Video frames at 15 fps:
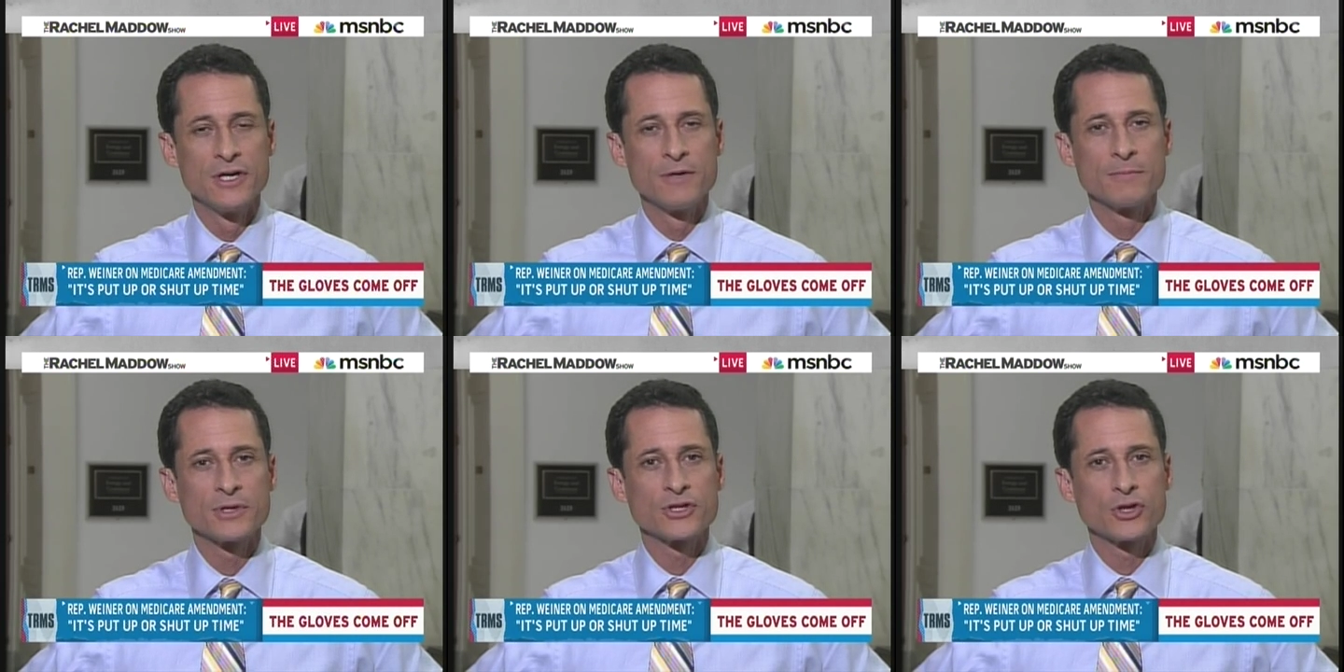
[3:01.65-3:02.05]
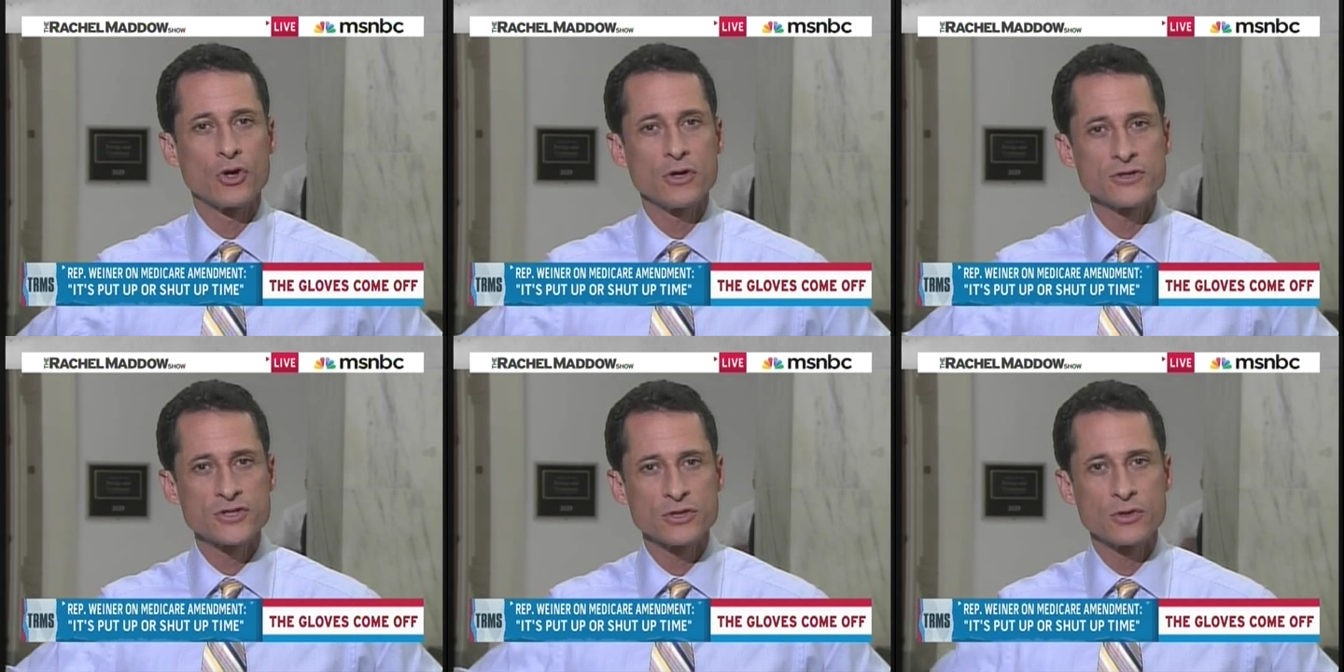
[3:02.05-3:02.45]
But they
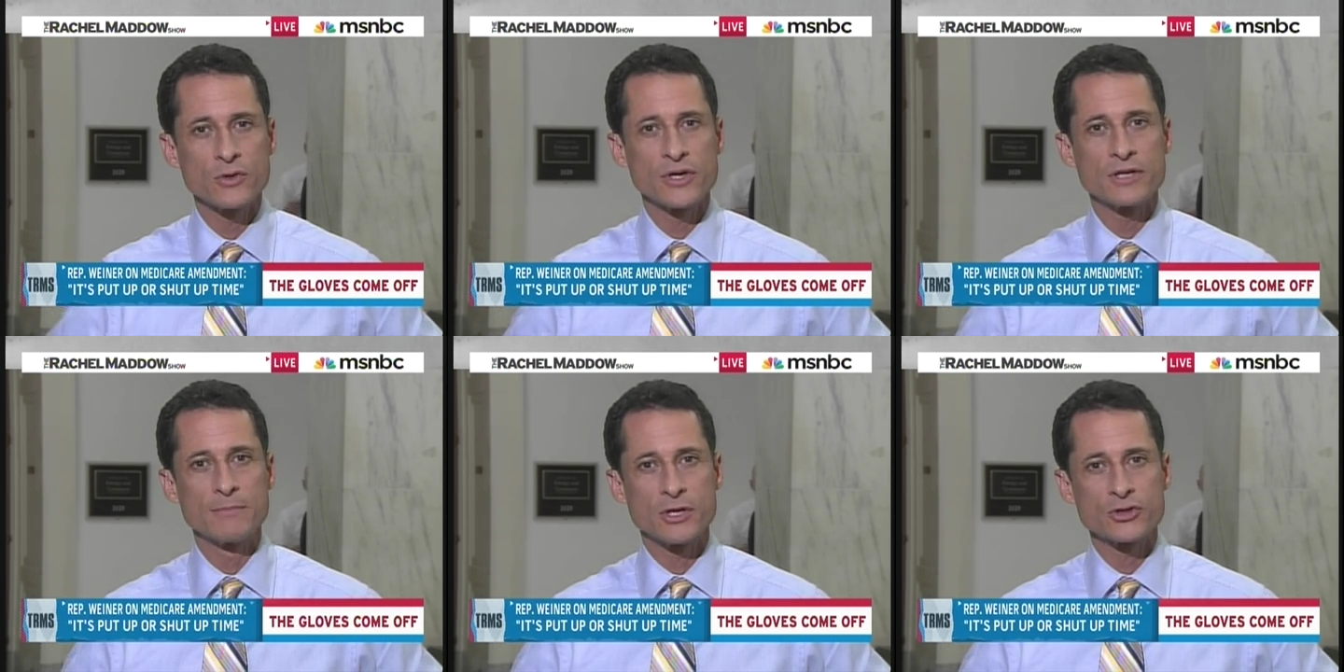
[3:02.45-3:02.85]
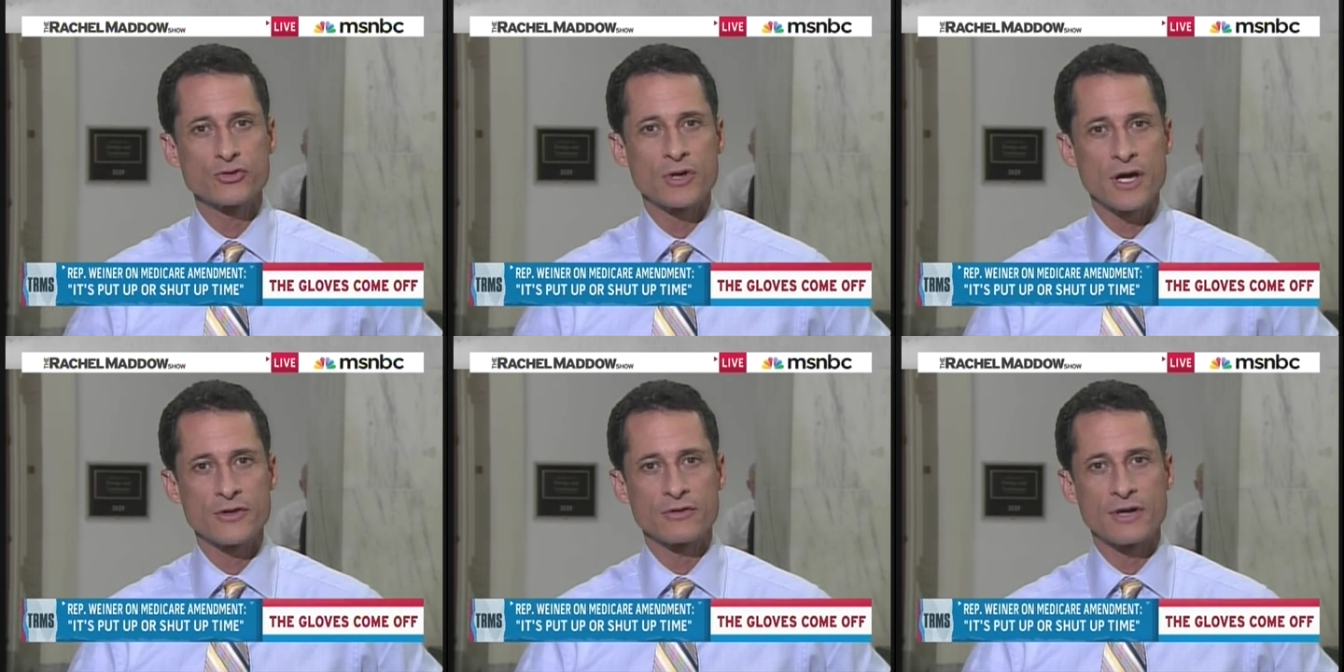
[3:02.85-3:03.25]
also know they'd much
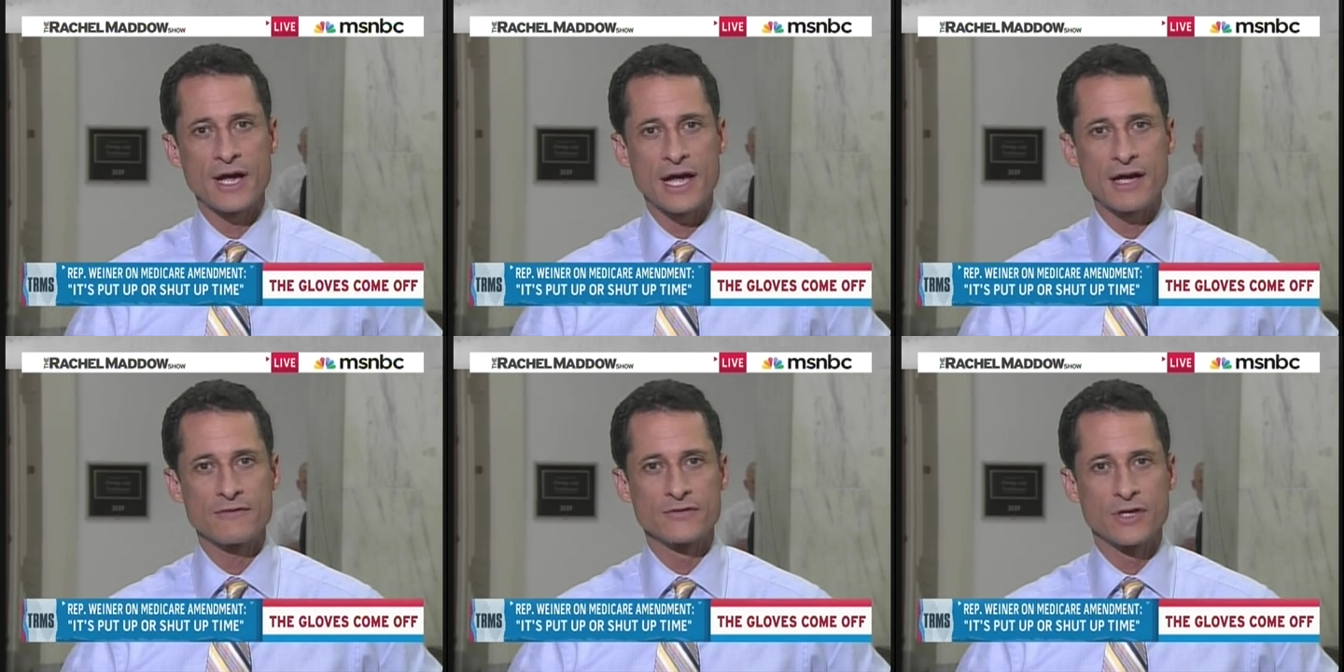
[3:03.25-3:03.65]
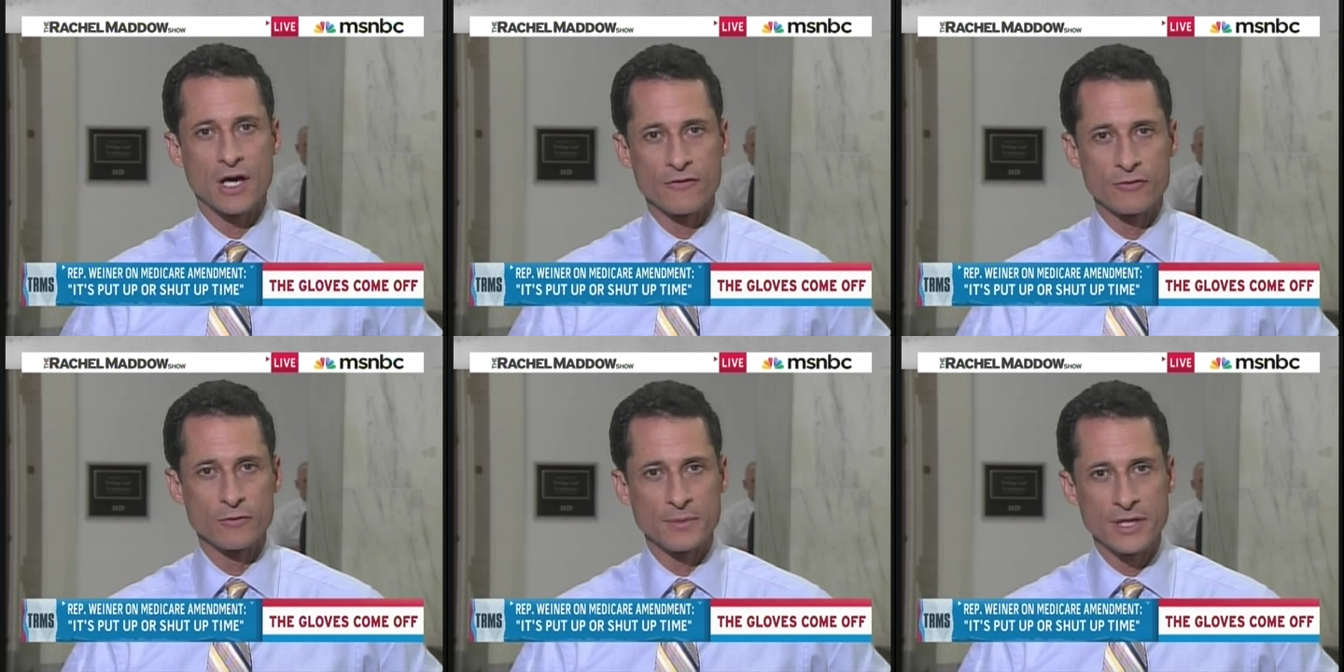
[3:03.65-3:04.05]
rather have
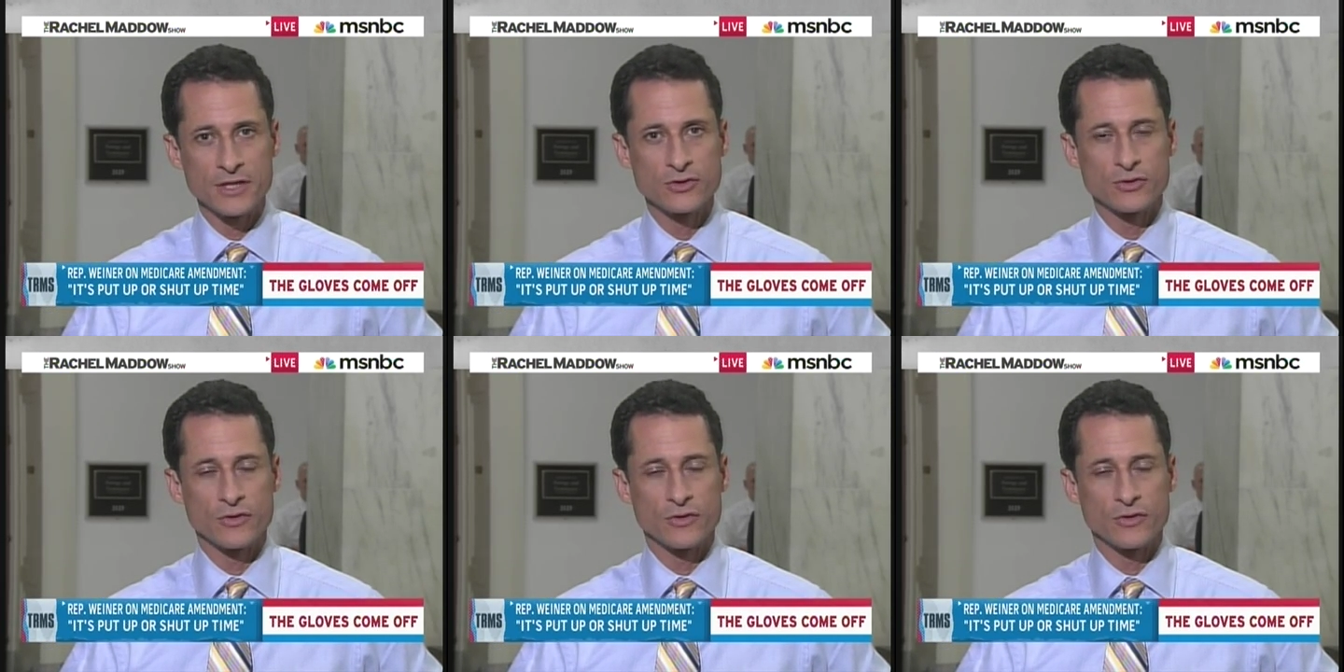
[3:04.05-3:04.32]
government